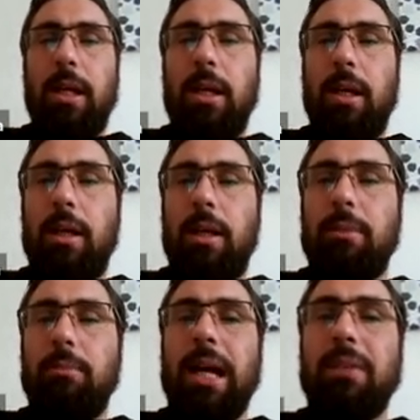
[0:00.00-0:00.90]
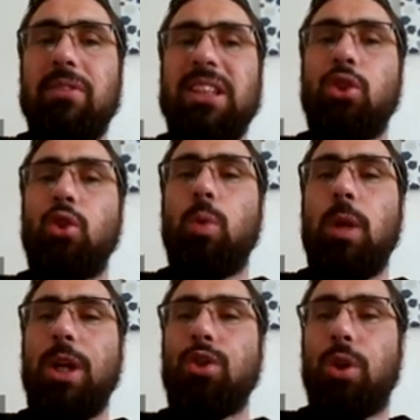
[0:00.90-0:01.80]
Then we have
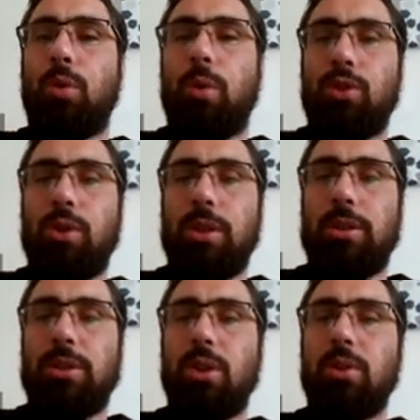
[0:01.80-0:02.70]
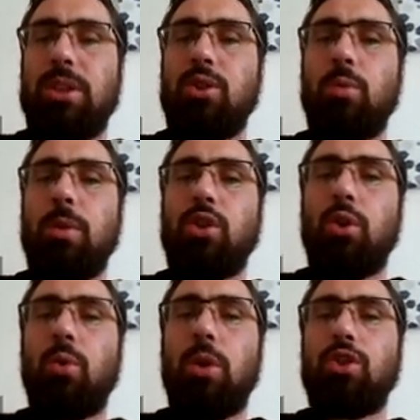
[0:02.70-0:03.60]
situation questions. So situation
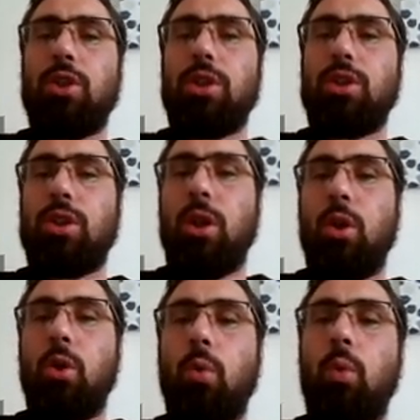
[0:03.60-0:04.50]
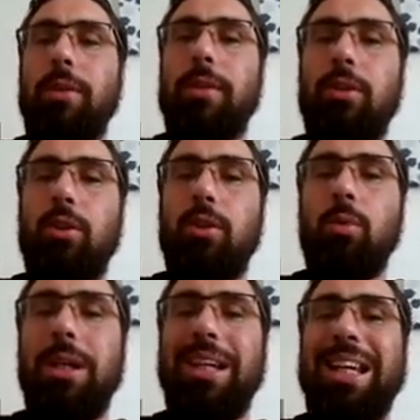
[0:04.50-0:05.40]
questions, what they
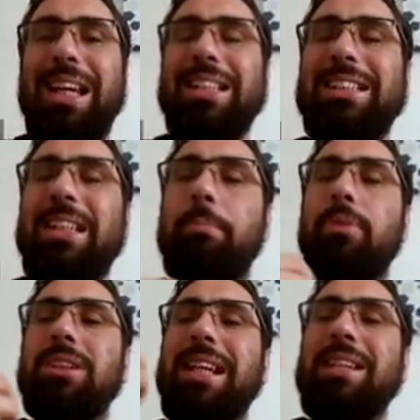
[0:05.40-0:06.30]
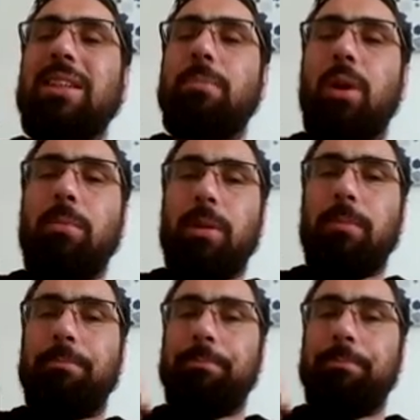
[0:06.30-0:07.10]
do is they present a problem.